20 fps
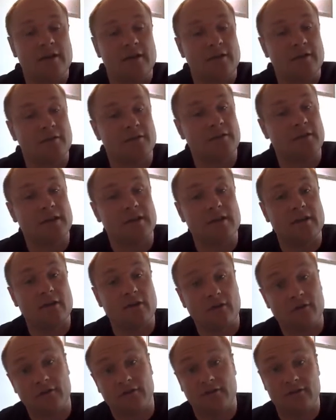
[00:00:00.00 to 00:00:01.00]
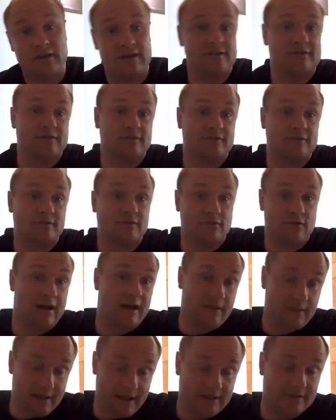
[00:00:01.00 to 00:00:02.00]
the Earth isn't,
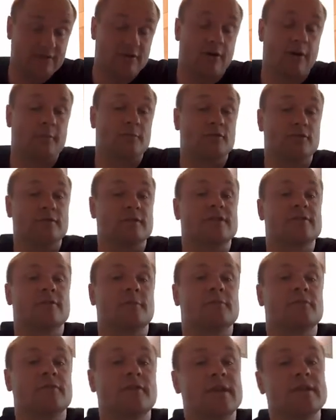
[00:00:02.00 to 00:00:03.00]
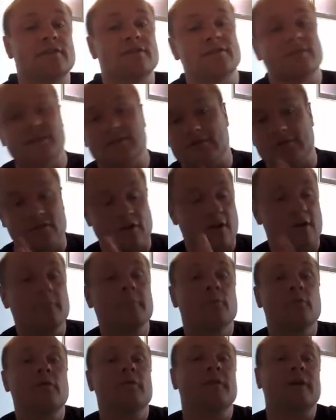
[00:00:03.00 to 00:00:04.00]
at that time during these observations, isn't kind of
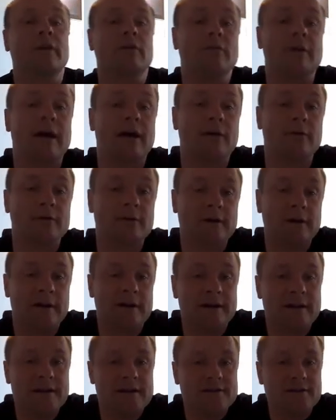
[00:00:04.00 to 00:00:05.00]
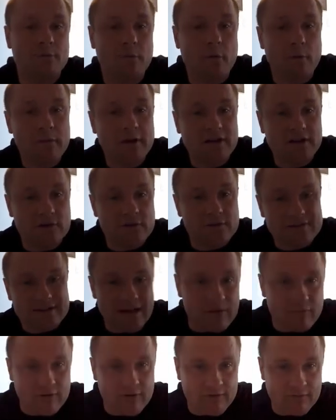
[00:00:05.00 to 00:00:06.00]
moving around. So what we can do is
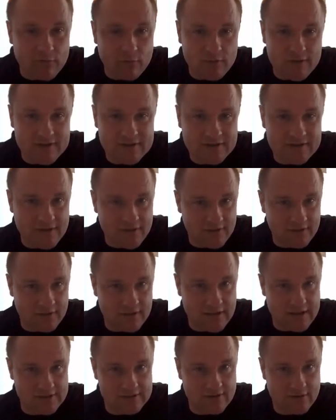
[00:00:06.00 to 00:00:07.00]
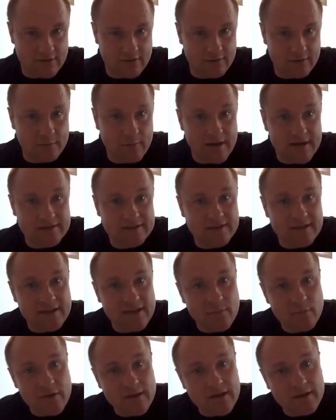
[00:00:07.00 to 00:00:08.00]
get rid of all this stuff that is Earth-based, and
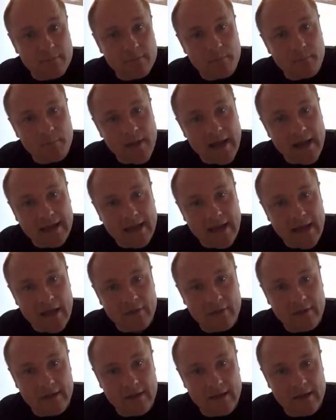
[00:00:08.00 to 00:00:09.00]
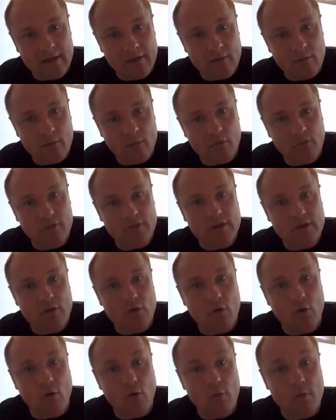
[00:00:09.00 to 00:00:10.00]
then we can back out here what the
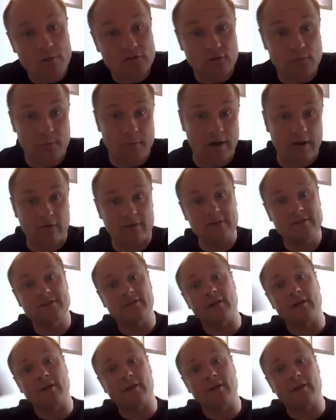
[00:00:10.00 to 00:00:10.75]
orbital period, so